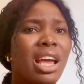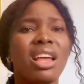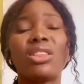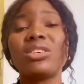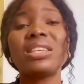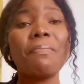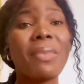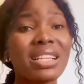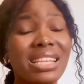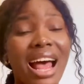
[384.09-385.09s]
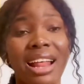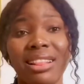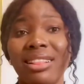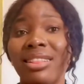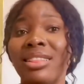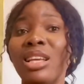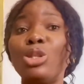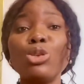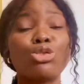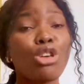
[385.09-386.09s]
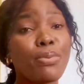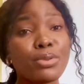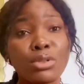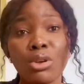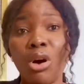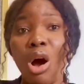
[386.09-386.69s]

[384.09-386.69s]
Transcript: it doesn't matter little drops